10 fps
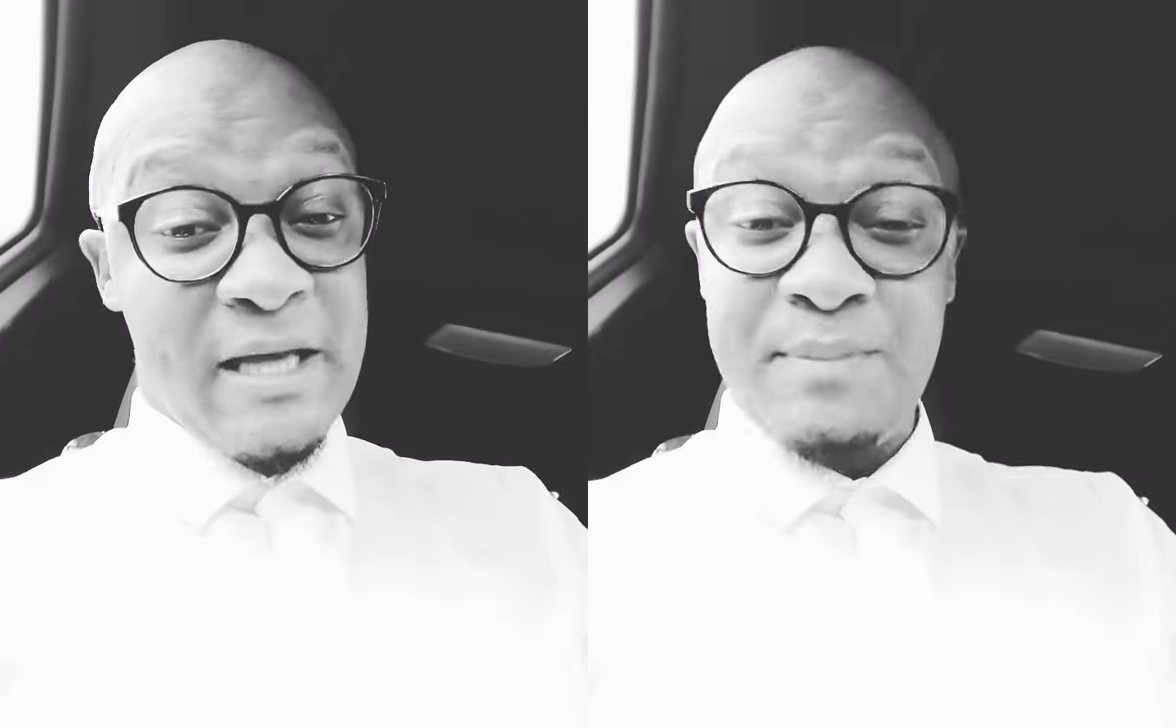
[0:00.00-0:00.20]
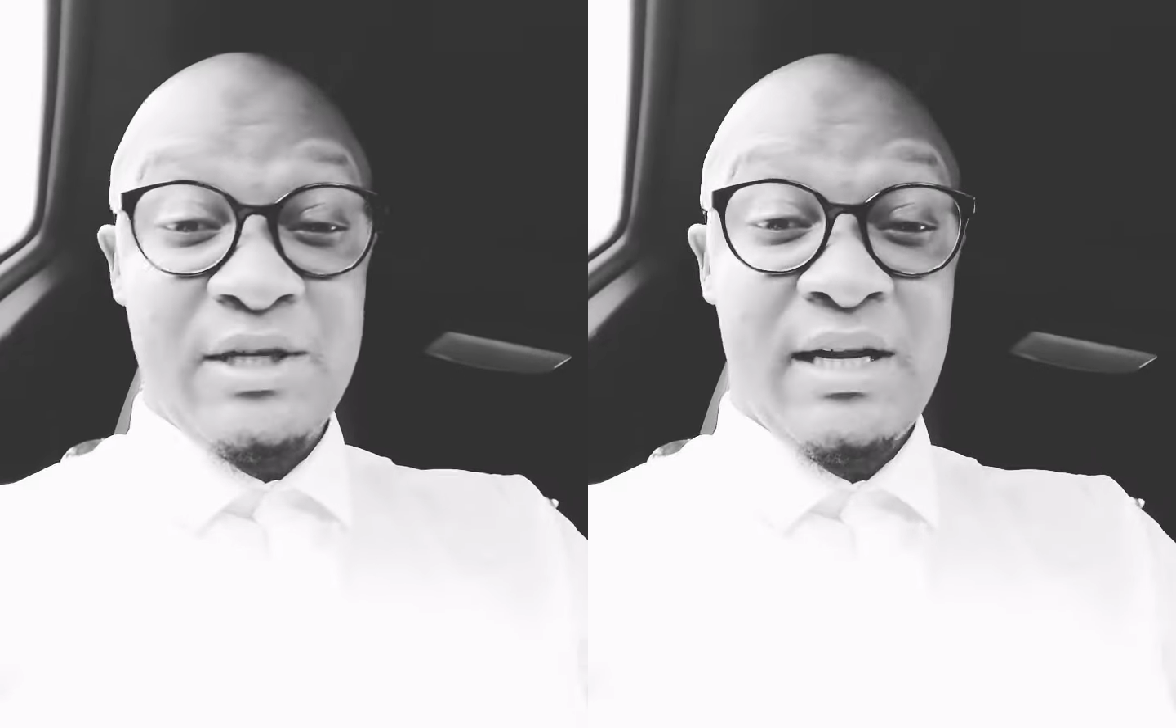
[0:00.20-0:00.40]

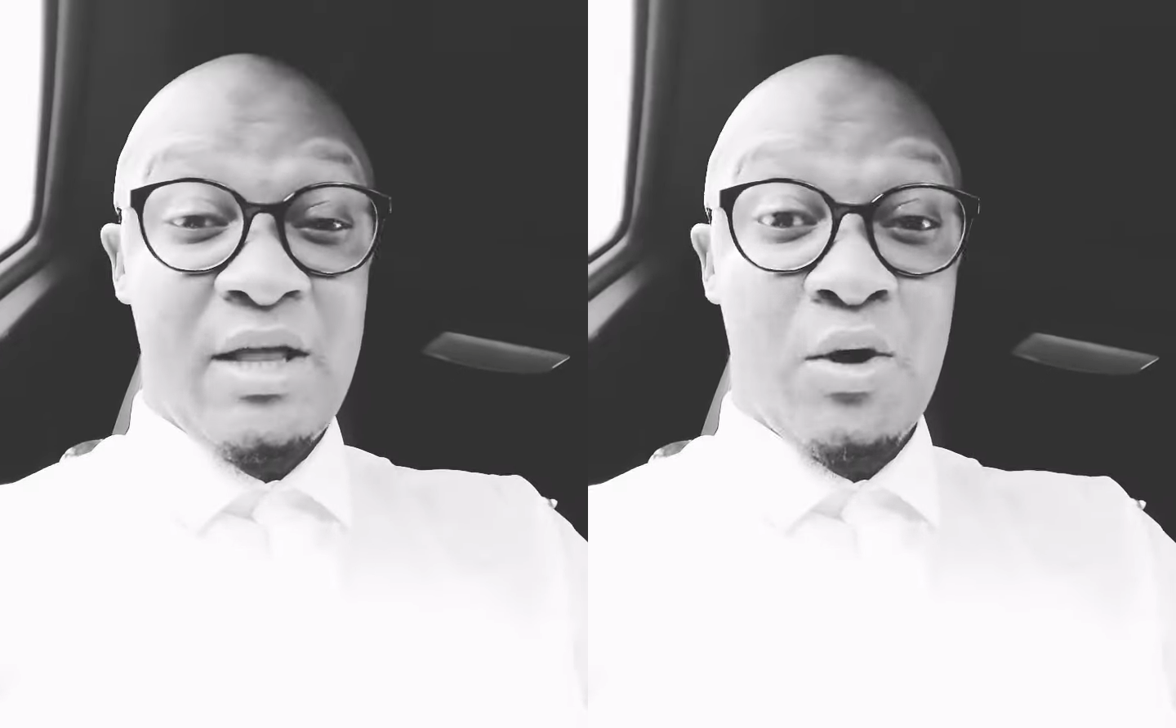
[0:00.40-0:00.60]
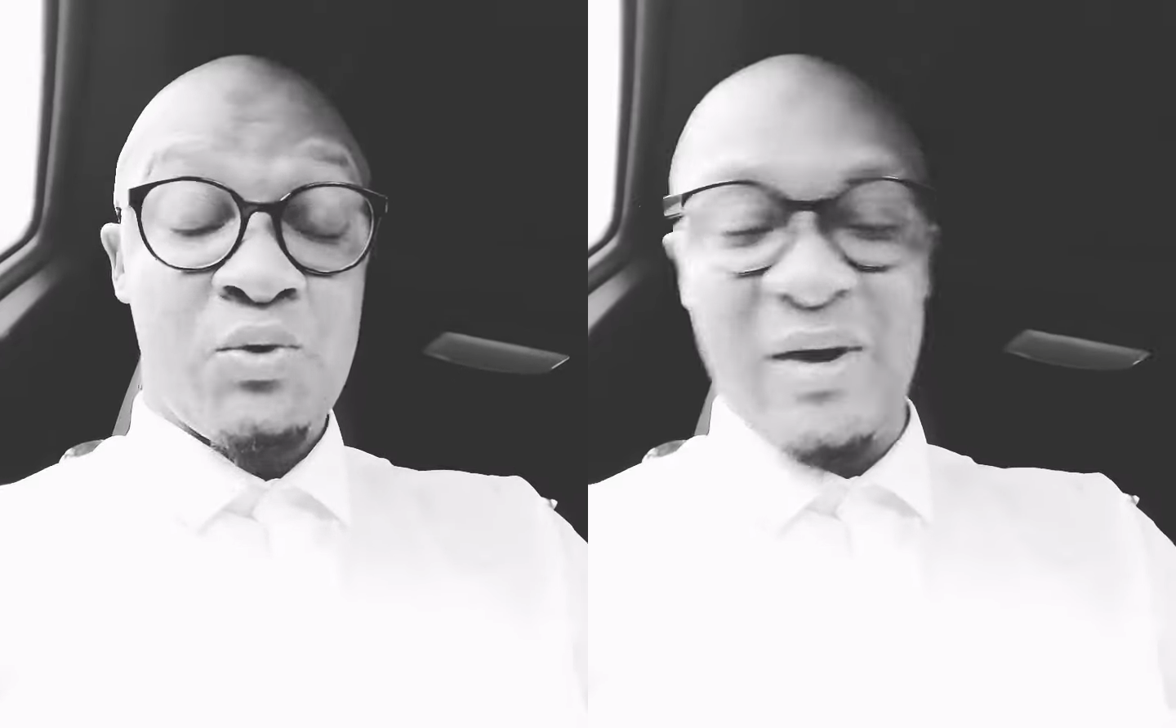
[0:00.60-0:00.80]

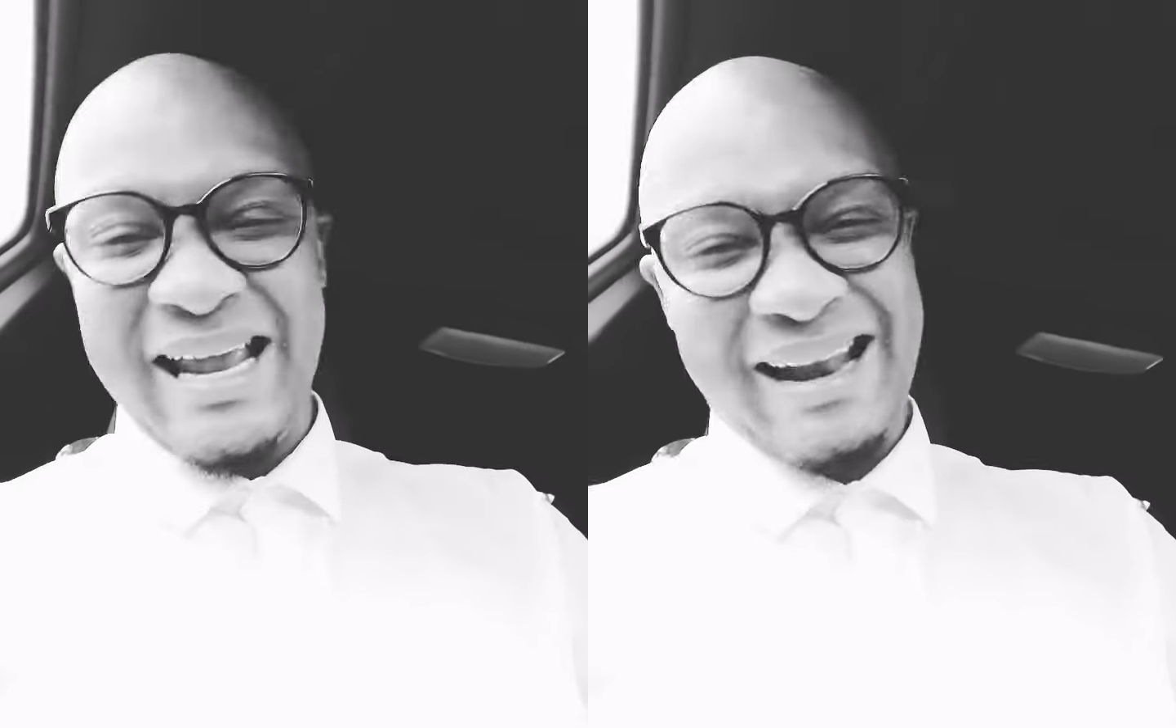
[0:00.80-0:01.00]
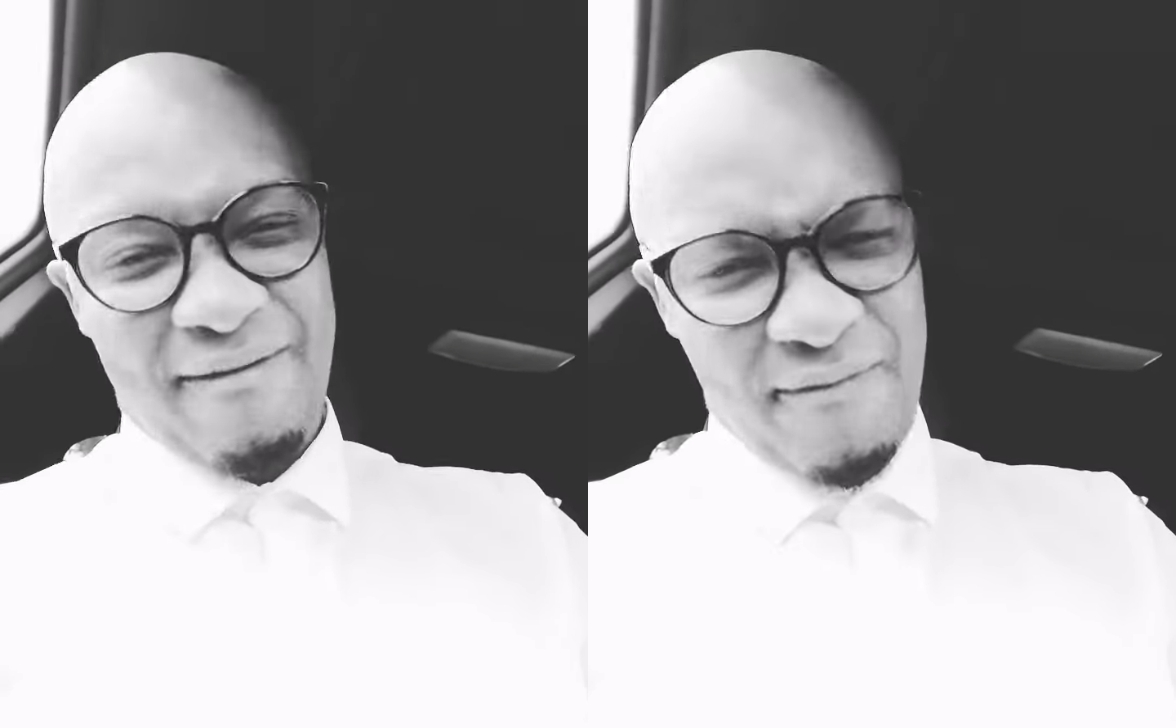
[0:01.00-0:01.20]
especially those
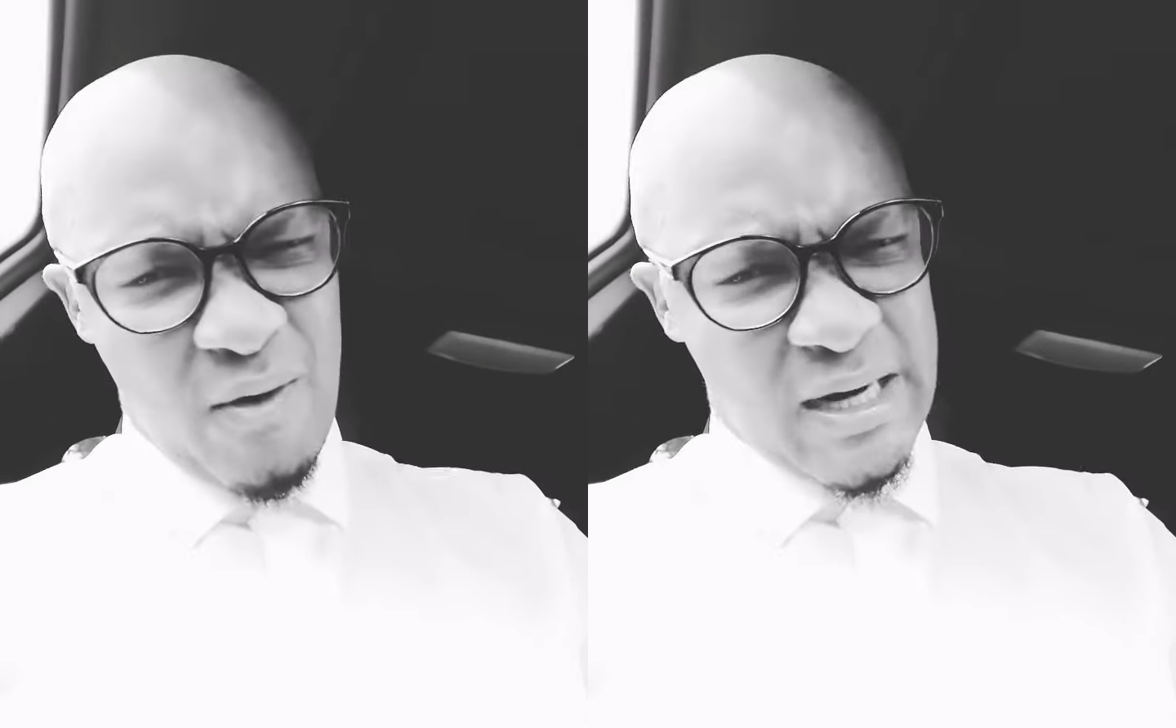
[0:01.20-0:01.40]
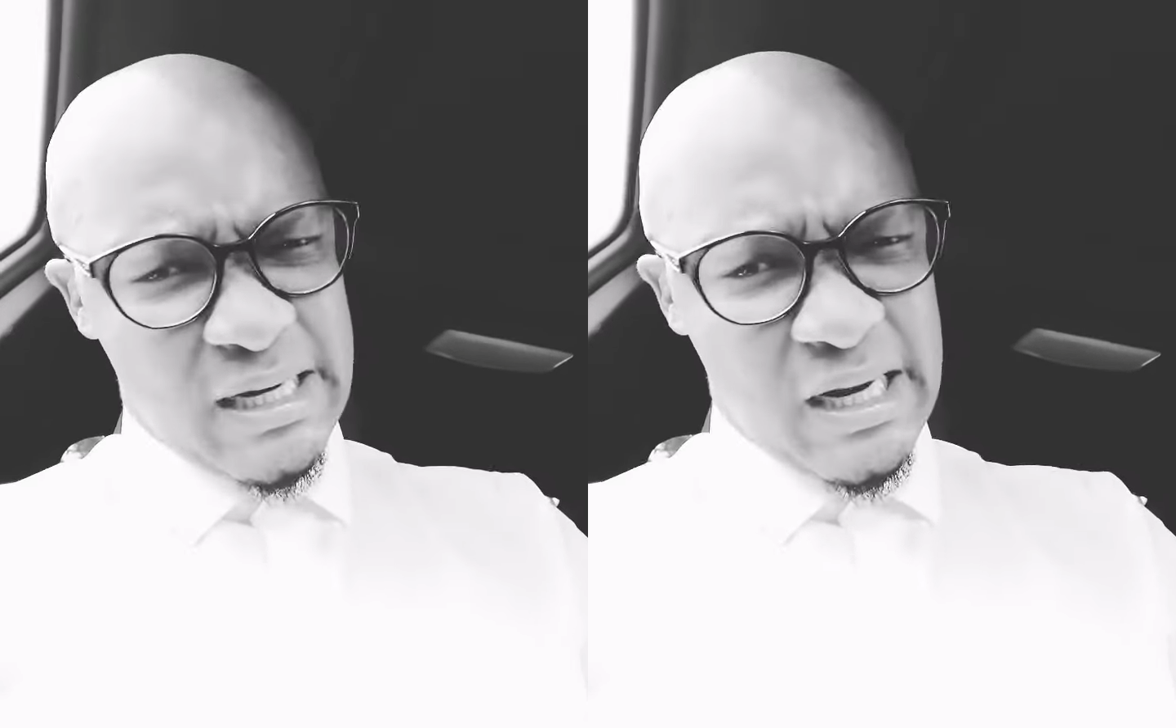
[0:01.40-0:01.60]
who can
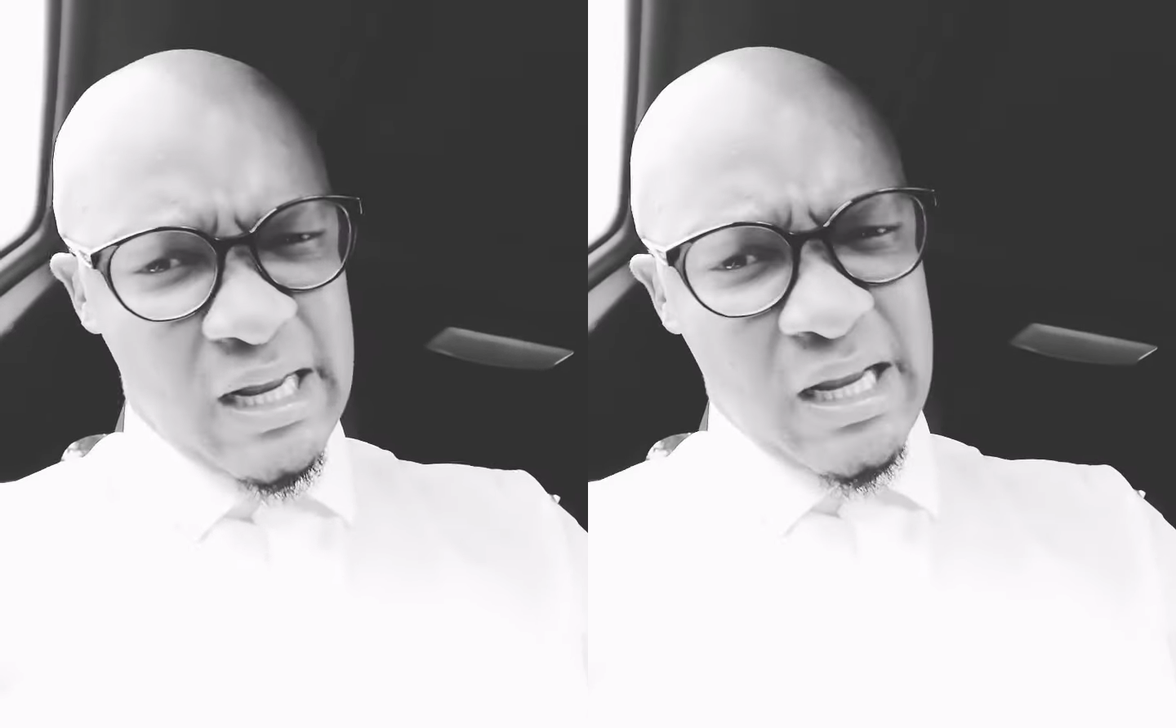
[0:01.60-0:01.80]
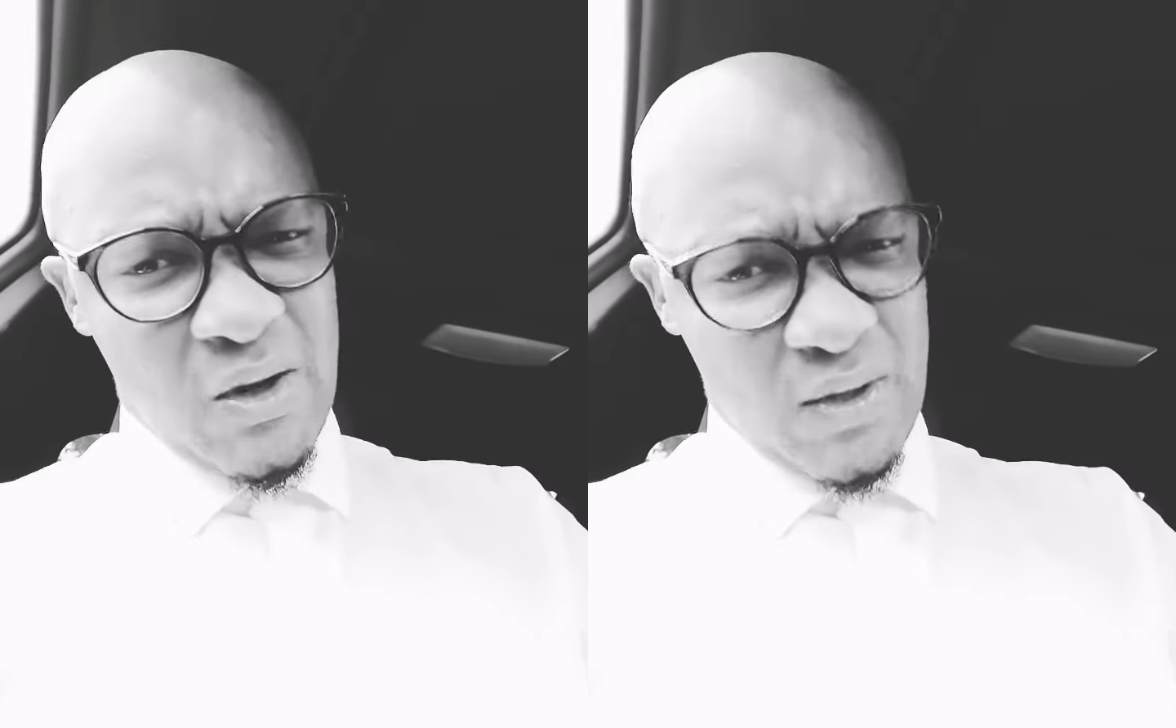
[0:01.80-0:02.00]
afford.